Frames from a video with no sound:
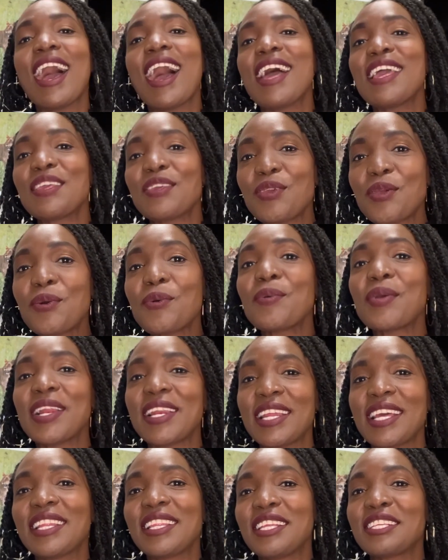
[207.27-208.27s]
You will
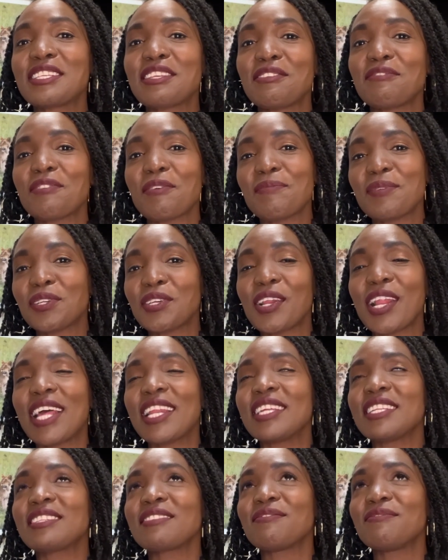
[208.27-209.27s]
need this information, and
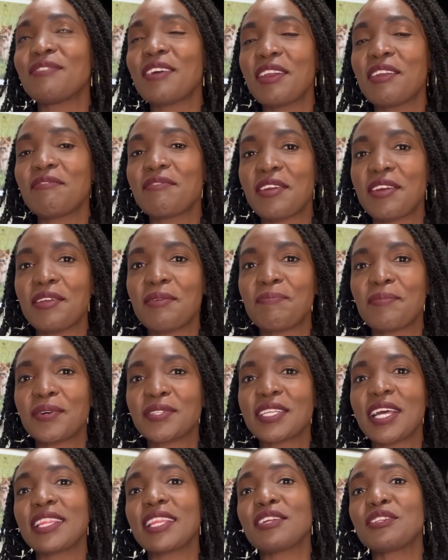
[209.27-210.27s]
it's very, very
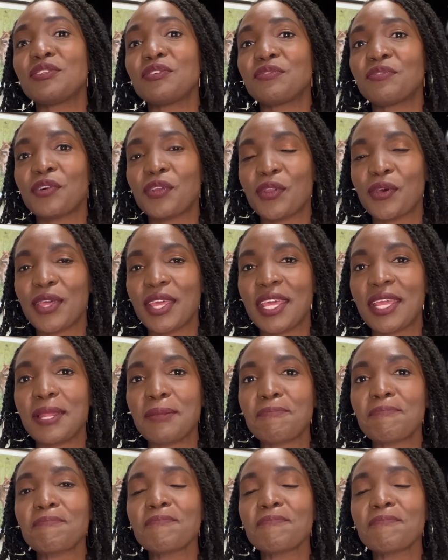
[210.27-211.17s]
important that you follow in.